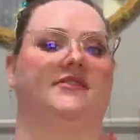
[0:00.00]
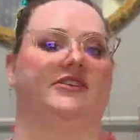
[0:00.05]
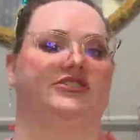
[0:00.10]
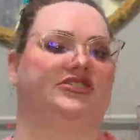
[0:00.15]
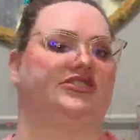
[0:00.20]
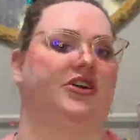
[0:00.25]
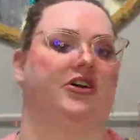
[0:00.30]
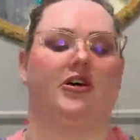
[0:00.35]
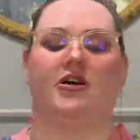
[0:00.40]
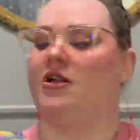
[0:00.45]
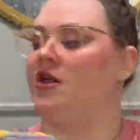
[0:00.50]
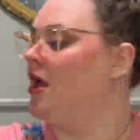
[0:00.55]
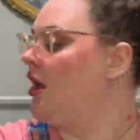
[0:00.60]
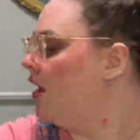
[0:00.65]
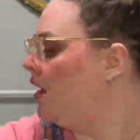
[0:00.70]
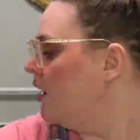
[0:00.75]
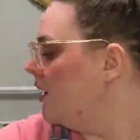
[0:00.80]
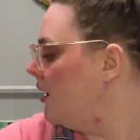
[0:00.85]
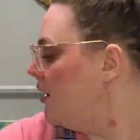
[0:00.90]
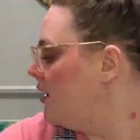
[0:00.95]
a shawl.
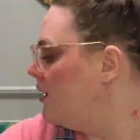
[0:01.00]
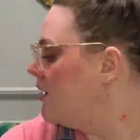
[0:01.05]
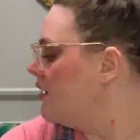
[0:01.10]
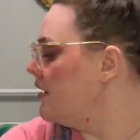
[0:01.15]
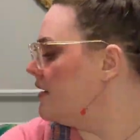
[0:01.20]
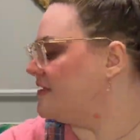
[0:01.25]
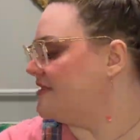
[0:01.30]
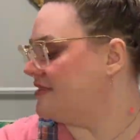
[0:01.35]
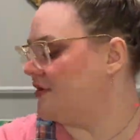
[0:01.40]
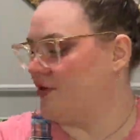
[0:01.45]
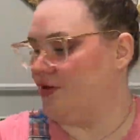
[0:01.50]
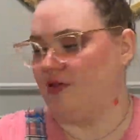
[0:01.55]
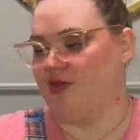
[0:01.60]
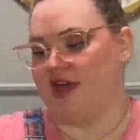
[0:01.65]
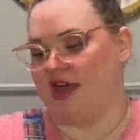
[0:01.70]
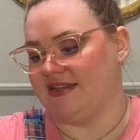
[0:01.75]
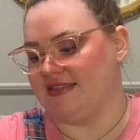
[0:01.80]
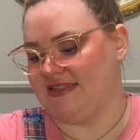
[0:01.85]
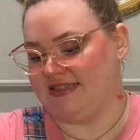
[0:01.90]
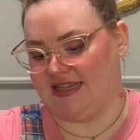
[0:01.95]
So
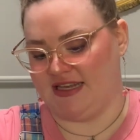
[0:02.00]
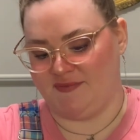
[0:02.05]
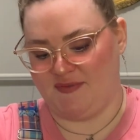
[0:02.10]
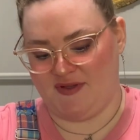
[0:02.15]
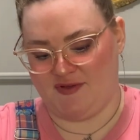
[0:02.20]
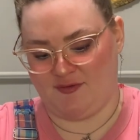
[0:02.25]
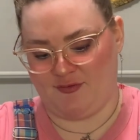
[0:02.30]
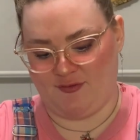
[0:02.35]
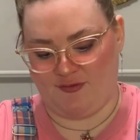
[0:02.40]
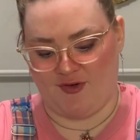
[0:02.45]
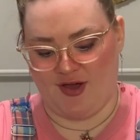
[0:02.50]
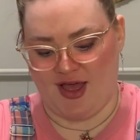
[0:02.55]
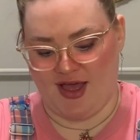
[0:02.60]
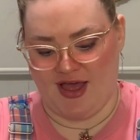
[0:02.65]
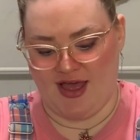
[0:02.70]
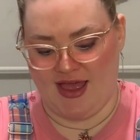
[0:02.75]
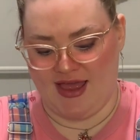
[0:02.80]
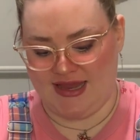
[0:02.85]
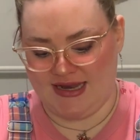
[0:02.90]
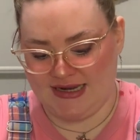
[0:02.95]
that's gonna be
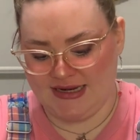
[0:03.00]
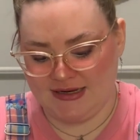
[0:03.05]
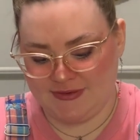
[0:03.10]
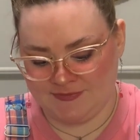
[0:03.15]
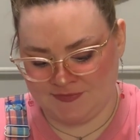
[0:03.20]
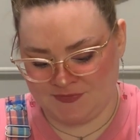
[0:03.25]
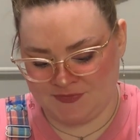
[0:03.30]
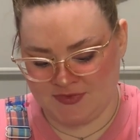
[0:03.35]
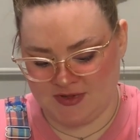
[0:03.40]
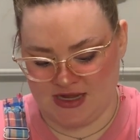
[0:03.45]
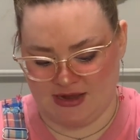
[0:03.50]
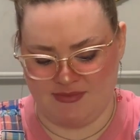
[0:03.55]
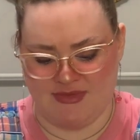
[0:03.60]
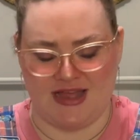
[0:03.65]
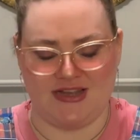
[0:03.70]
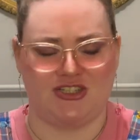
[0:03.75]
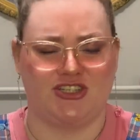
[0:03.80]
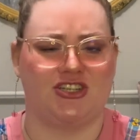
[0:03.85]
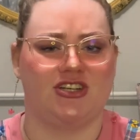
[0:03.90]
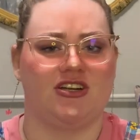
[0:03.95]
fun. I'm
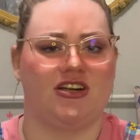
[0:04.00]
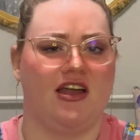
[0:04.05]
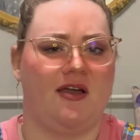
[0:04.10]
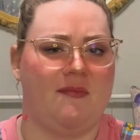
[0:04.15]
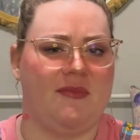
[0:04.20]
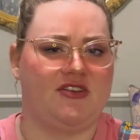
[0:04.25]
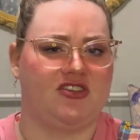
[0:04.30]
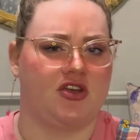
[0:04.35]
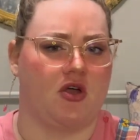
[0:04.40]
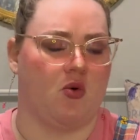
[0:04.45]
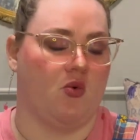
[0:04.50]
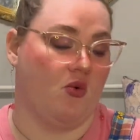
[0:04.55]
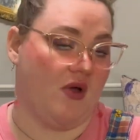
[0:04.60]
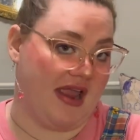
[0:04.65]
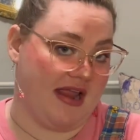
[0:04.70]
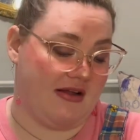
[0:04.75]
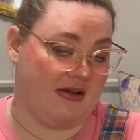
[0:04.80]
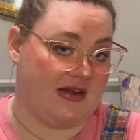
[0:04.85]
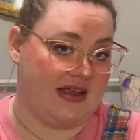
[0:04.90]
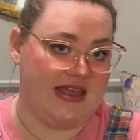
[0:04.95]
not sure how much I'll
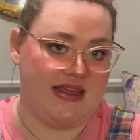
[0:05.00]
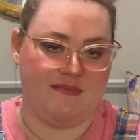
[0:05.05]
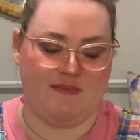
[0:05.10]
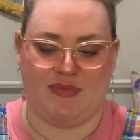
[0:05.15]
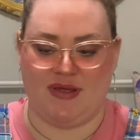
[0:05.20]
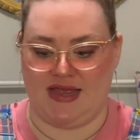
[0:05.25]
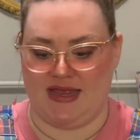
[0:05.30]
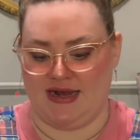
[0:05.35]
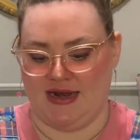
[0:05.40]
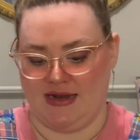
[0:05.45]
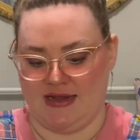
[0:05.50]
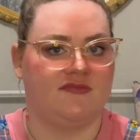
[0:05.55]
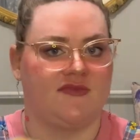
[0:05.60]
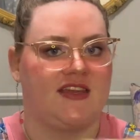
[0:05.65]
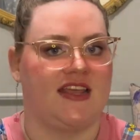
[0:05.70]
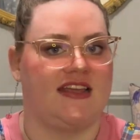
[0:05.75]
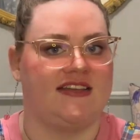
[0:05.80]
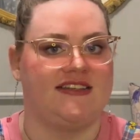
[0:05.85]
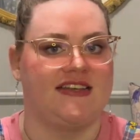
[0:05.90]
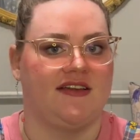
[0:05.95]
wear it, but
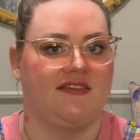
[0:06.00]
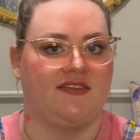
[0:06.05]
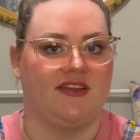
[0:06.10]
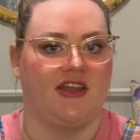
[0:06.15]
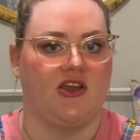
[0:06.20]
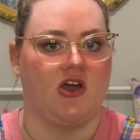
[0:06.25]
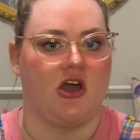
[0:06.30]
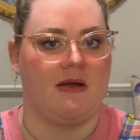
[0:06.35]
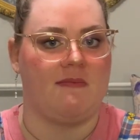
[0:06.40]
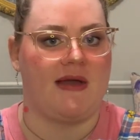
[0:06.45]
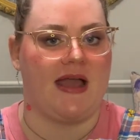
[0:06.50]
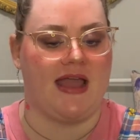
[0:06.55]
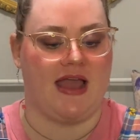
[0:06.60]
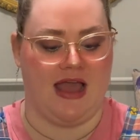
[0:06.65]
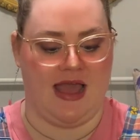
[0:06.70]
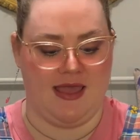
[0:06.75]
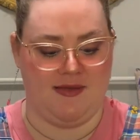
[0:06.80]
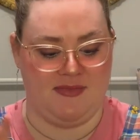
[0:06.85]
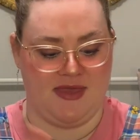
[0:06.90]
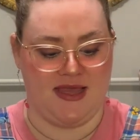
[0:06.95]
it definitely caught my
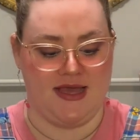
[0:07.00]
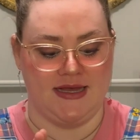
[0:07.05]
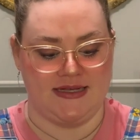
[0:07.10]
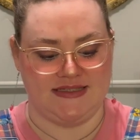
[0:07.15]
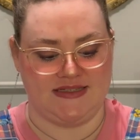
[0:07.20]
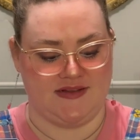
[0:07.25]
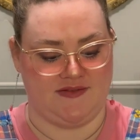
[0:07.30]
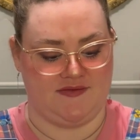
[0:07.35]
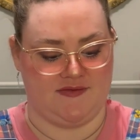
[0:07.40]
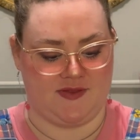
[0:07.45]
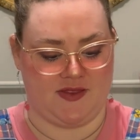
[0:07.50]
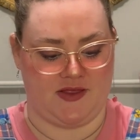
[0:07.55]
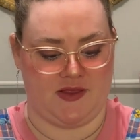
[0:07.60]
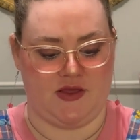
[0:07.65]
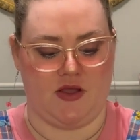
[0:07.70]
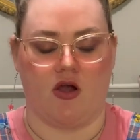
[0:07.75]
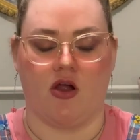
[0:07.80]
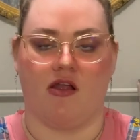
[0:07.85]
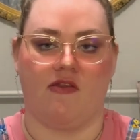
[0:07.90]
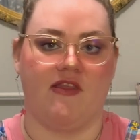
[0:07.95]
eye because of the
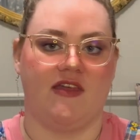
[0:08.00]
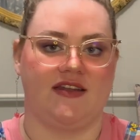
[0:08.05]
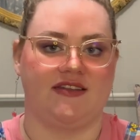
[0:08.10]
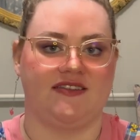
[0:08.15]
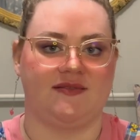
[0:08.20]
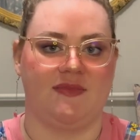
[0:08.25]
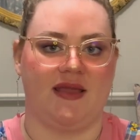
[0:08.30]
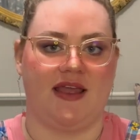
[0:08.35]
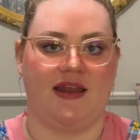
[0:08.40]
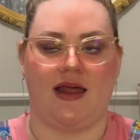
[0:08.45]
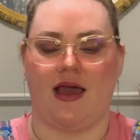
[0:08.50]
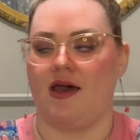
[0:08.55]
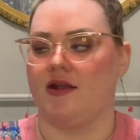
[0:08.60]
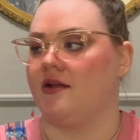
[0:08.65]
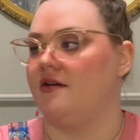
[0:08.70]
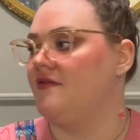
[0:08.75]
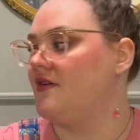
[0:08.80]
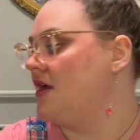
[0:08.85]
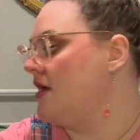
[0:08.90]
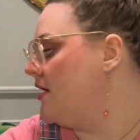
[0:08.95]
yarn that it's made out
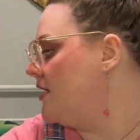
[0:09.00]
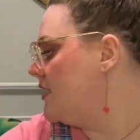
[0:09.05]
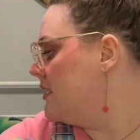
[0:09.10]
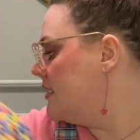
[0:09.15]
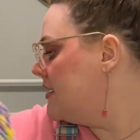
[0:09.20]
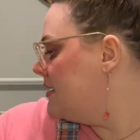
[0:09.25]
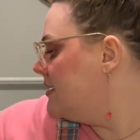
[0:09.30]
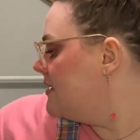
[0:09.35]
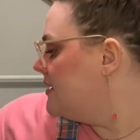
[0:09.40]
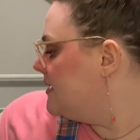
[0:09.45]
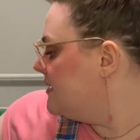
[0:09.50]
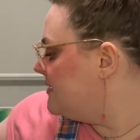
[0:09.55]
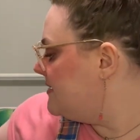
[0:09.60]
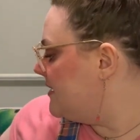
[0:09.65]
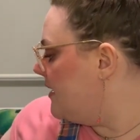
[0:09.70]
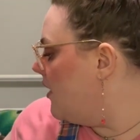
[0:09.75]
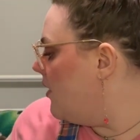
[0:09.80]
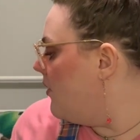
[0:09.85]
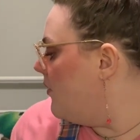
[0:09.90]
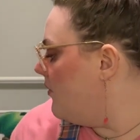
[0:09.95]
of.
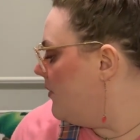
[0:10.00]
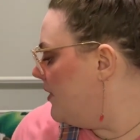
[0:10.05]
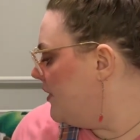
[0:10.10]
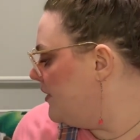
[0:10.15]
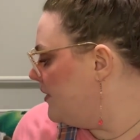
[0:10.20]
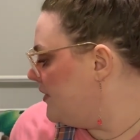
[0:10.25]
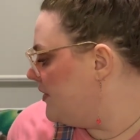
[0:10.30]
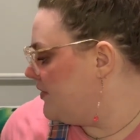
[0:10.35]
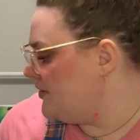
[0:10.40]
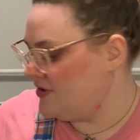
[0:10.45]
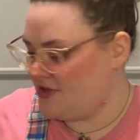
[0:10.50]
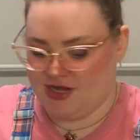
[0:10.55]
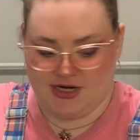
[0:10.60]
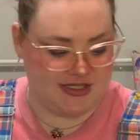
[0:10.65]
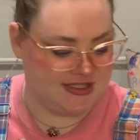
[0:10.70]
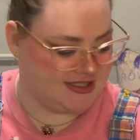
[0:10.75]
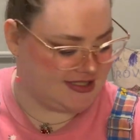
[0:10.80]
So there's